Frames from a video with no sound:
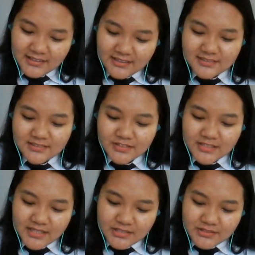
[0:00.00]
is
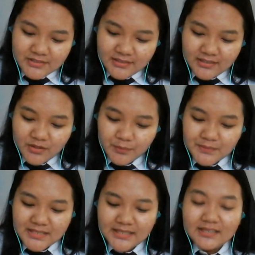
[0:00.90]
education and
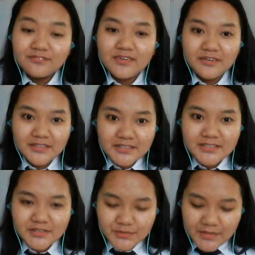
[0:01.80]
obtaining various